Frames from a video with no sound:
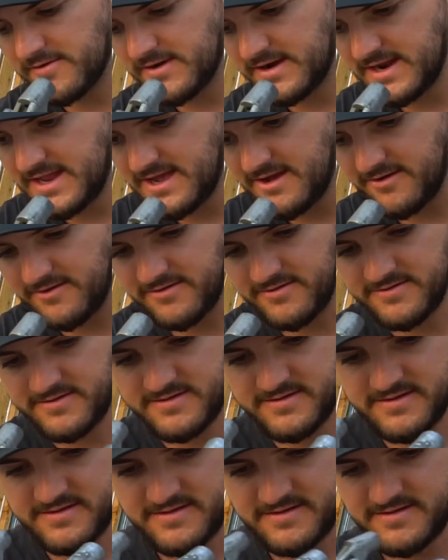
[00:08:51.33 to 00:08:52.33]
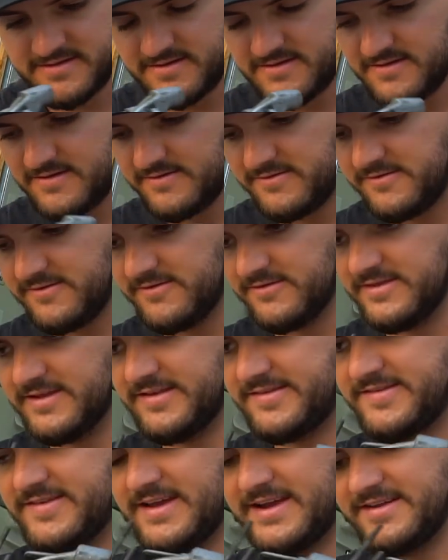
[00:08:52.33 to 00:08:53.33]
right out. Dude,
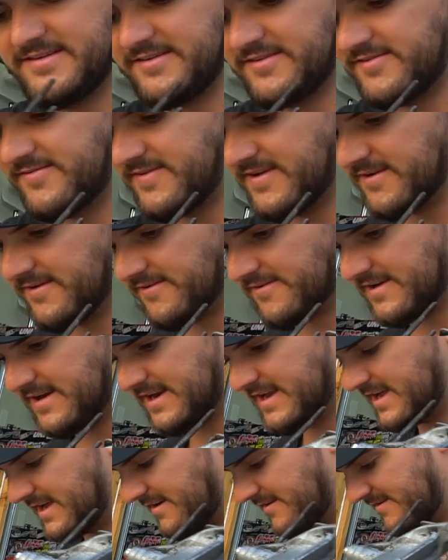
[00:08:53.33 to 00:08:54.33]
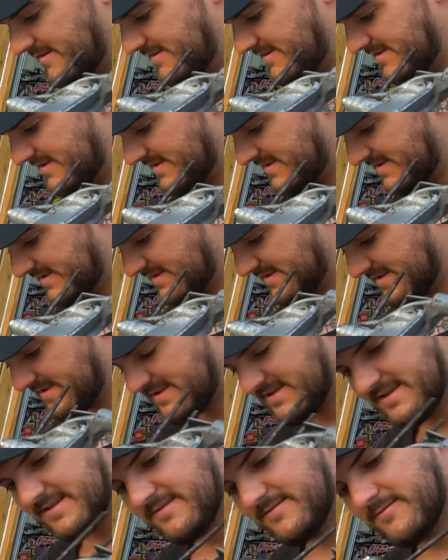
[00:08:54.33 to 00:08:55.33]
this side just fell right out.
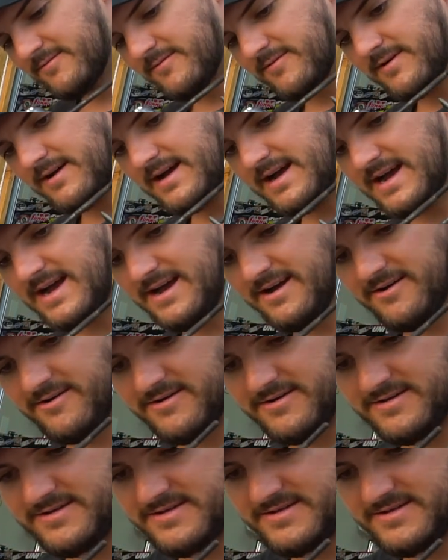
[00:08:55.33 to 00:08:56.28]
Wow.